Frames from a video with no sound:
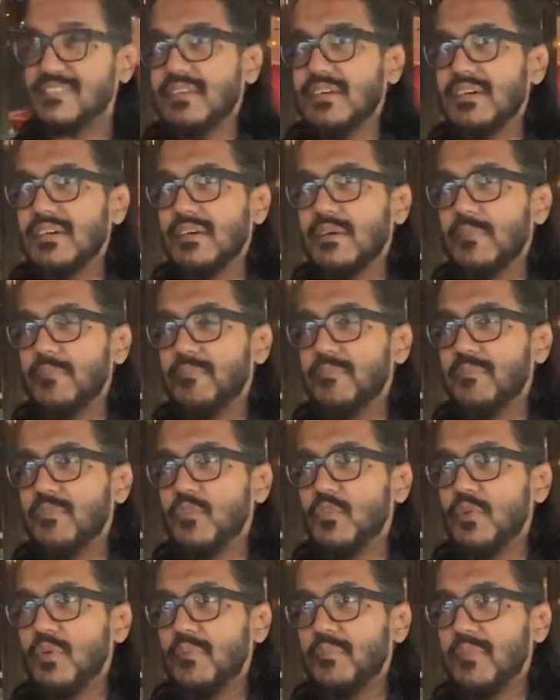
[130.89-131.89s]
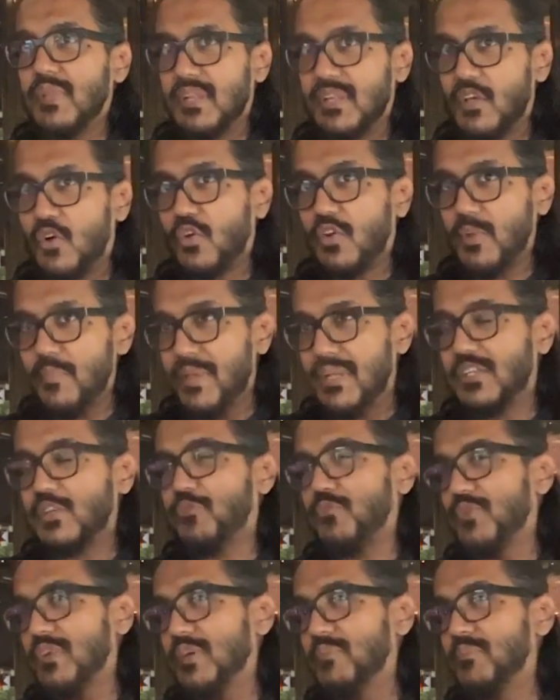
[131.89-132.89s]
The documentary
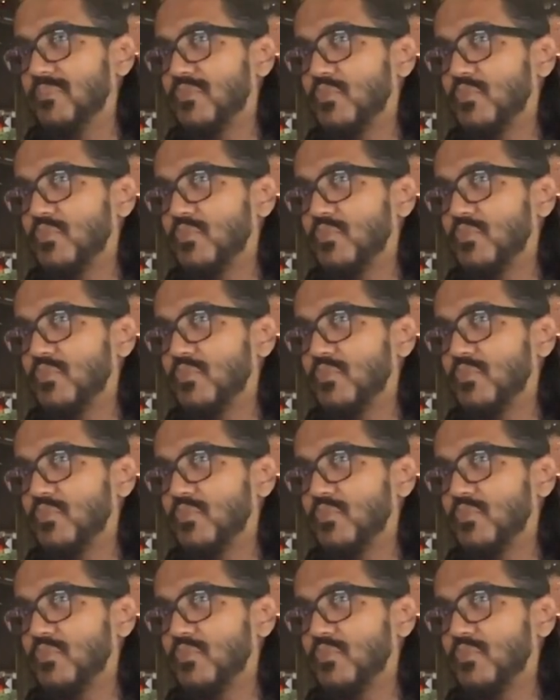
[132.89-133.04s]
film